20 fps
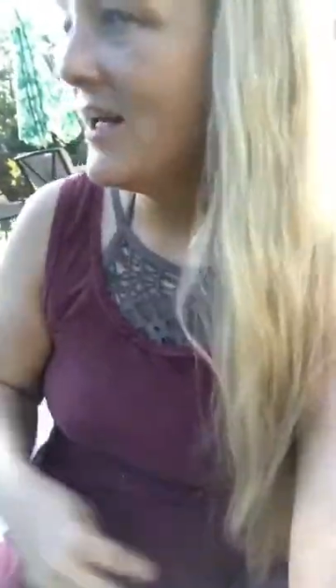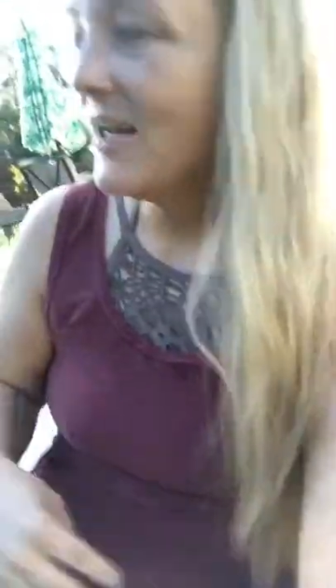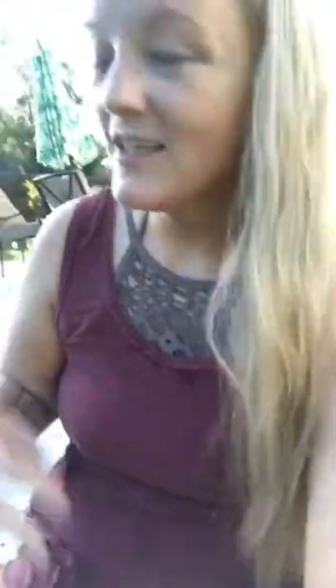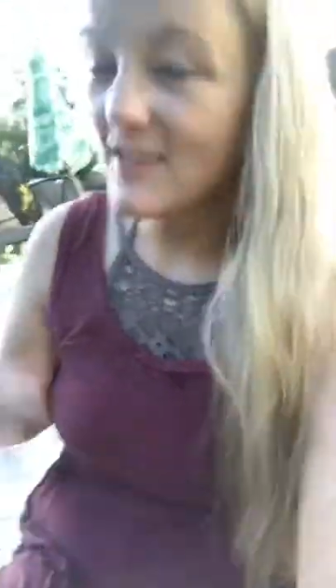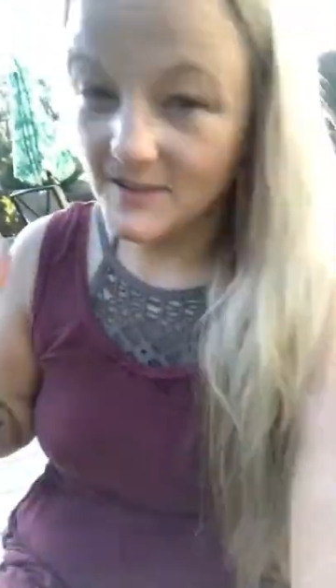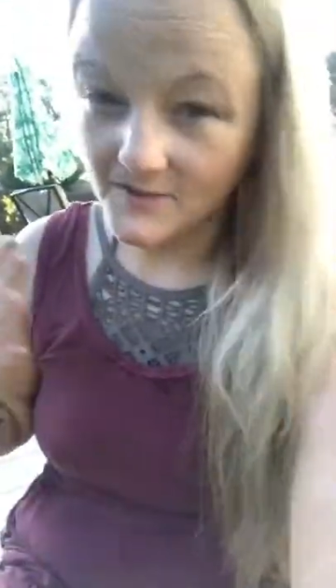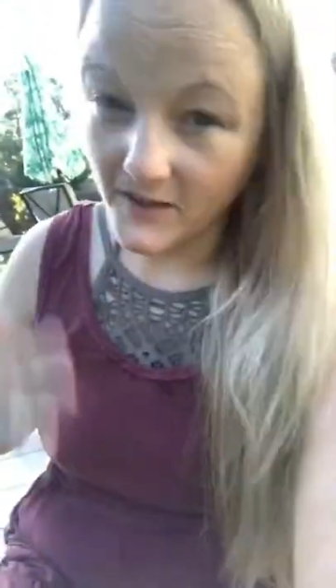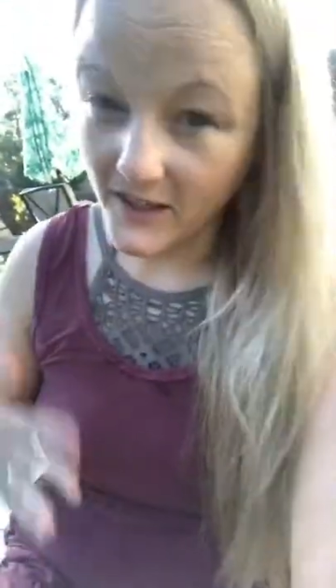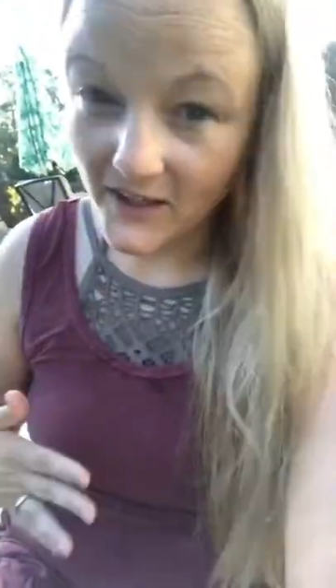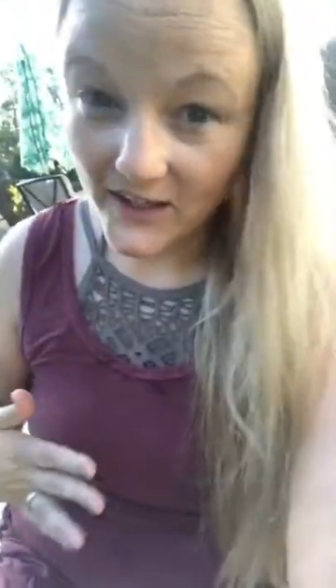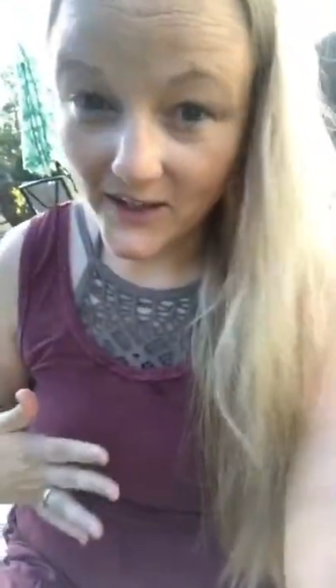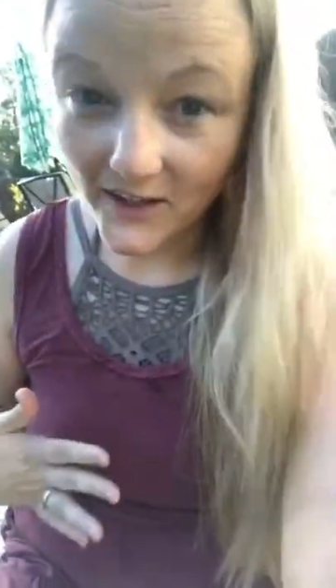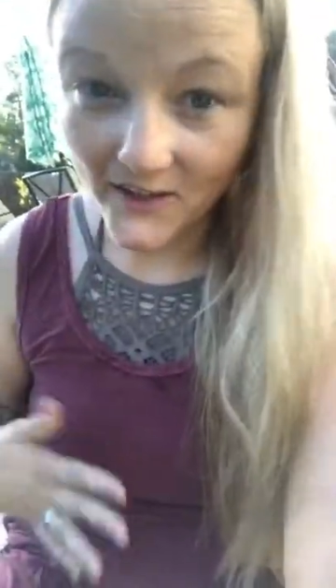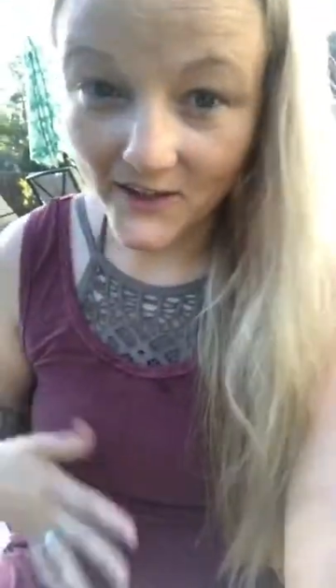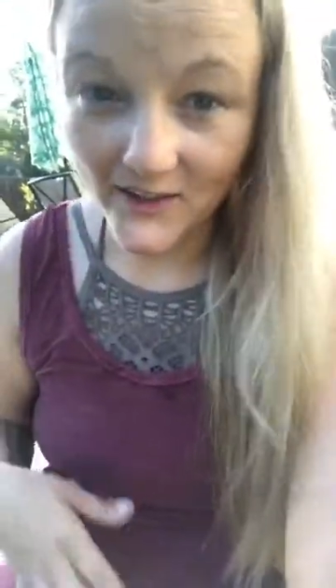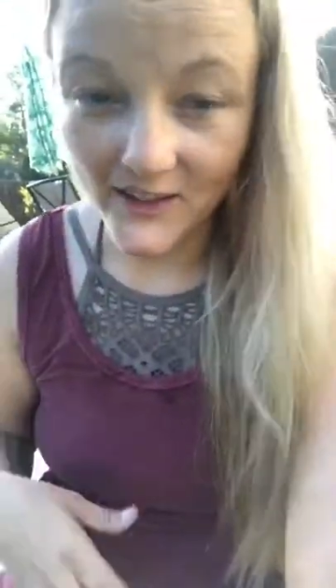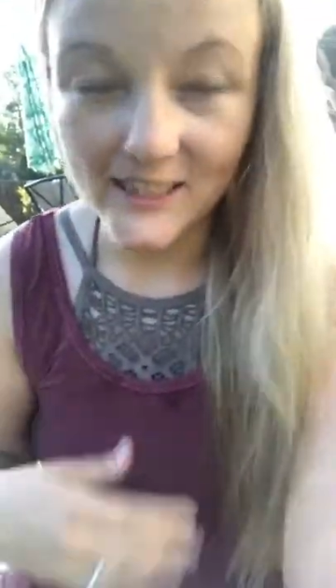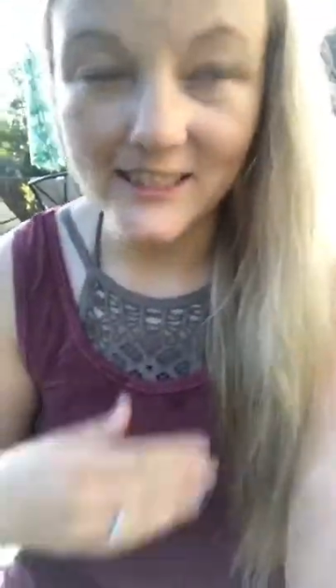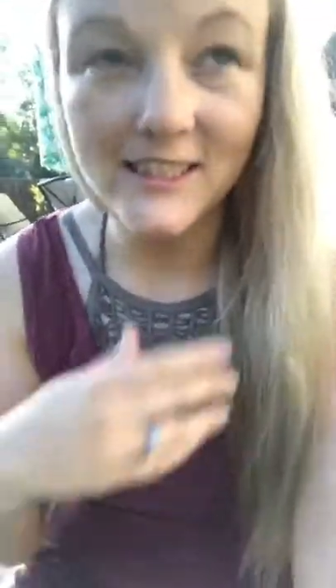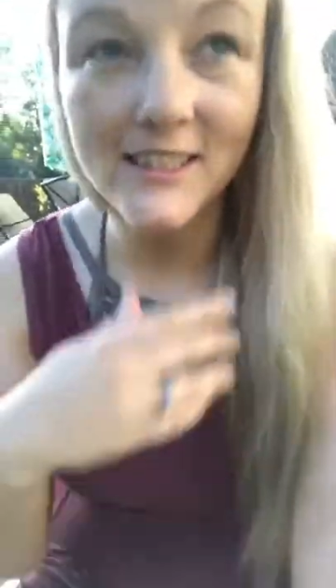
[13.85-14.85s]
And it's very
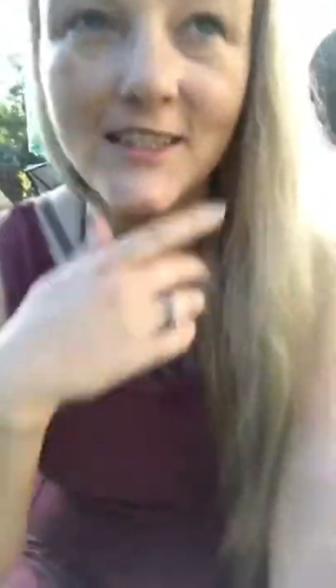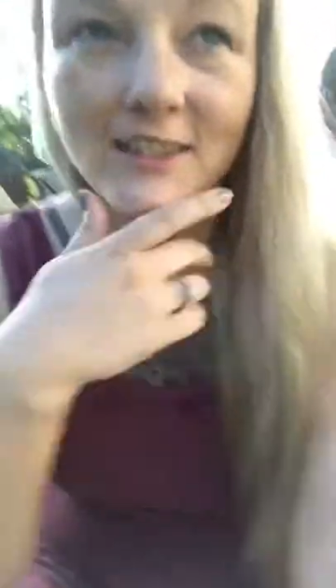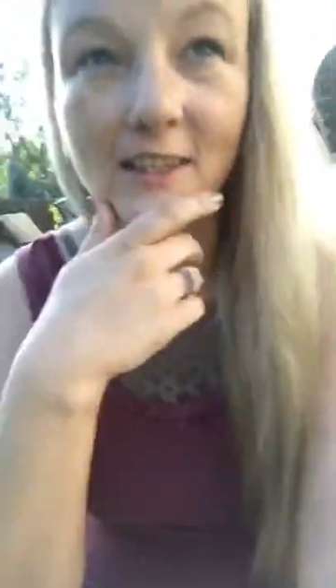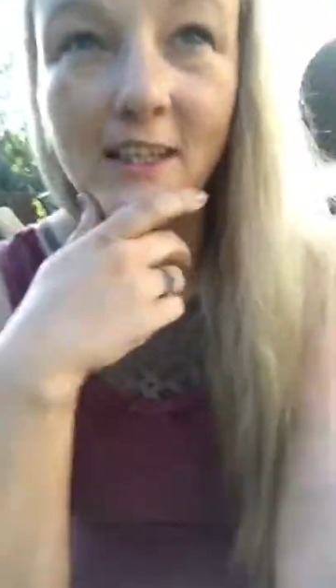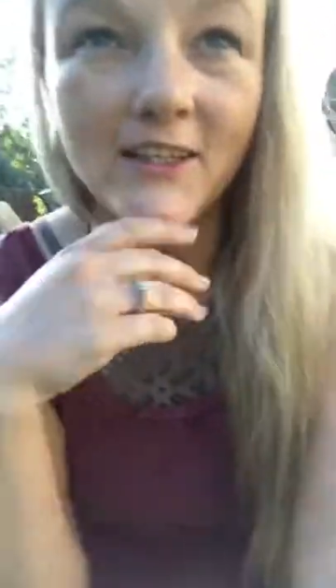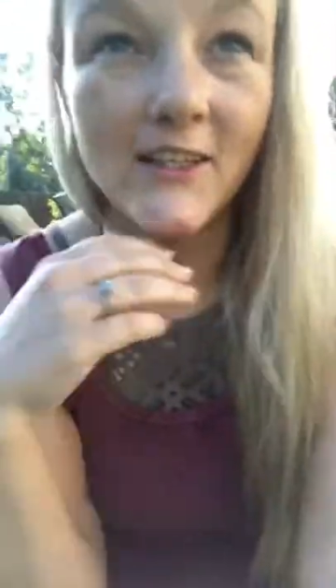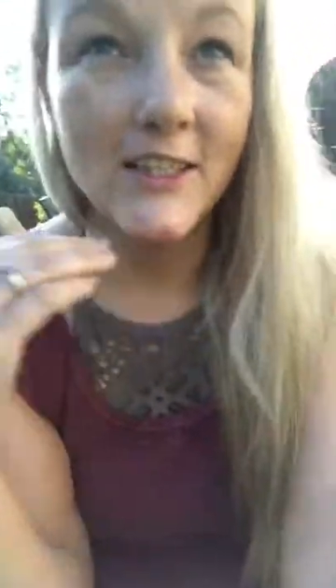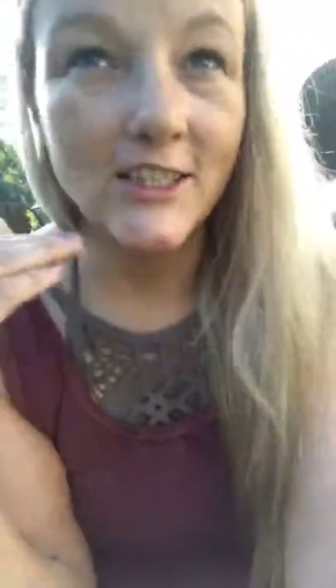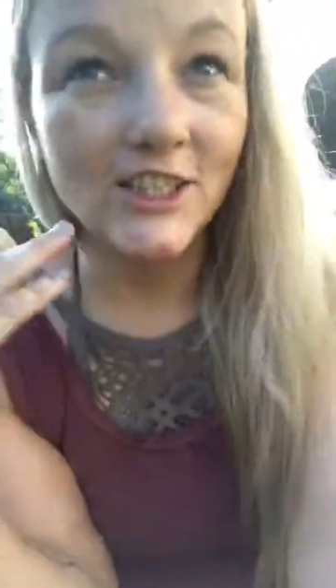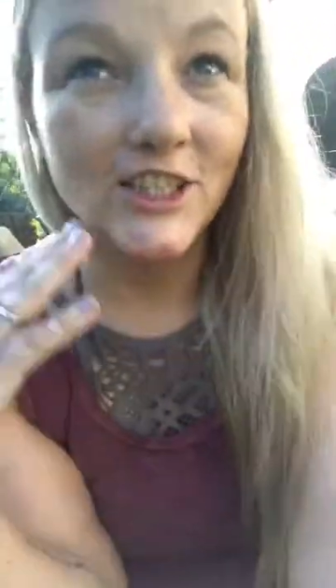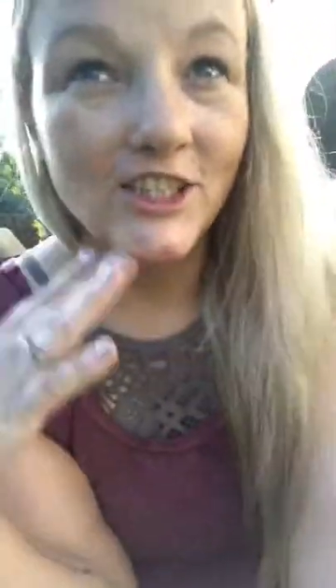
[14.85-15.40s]
early still here. It